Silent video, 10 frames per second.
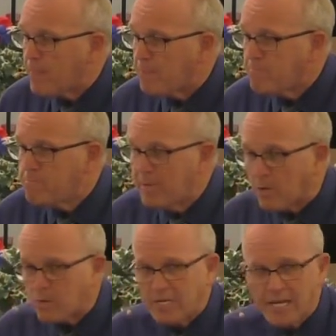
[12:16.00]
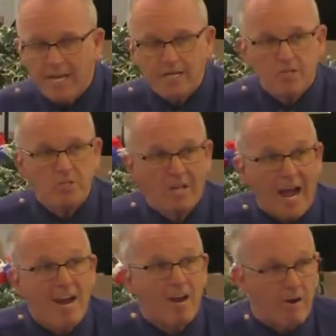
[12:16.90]
built-in
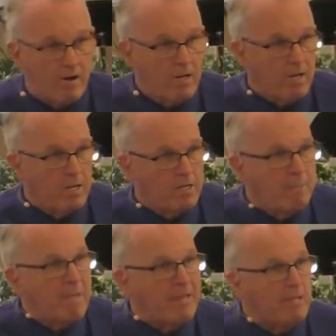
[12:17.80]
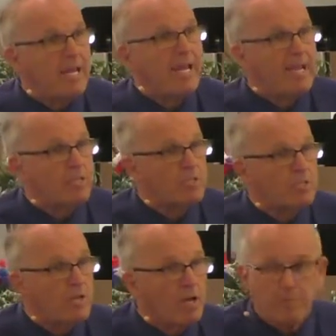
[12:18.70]
desire to meet the needs
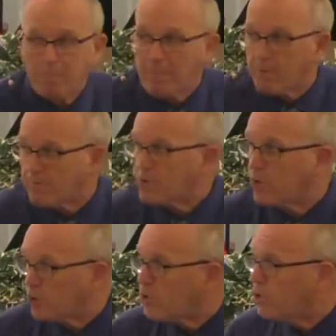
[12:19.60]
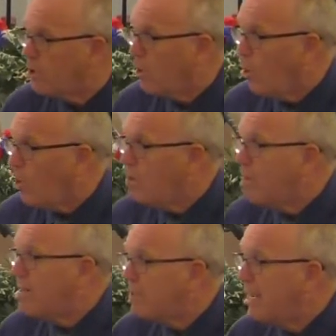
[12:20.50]
of the people of the church, or to
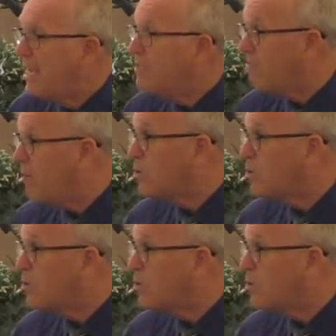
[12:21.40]
meet the needs of folks of